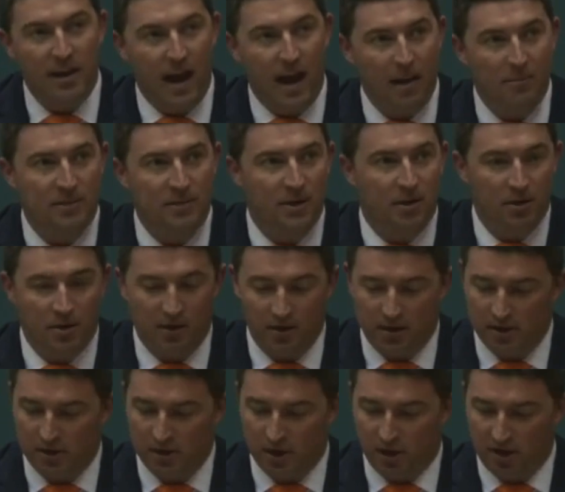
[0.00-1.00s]
absolutely
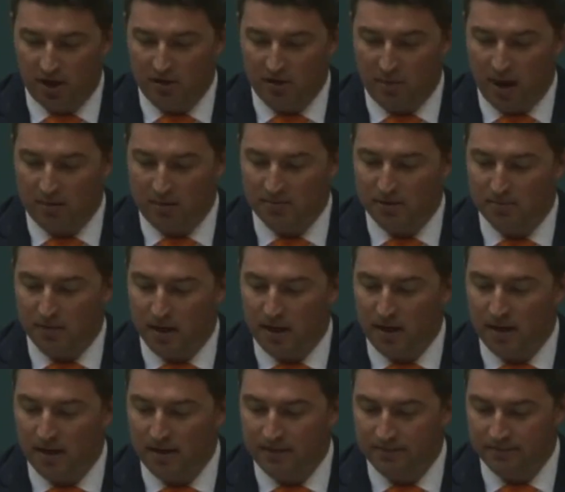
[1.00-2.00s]
shocking, Madam Speaker.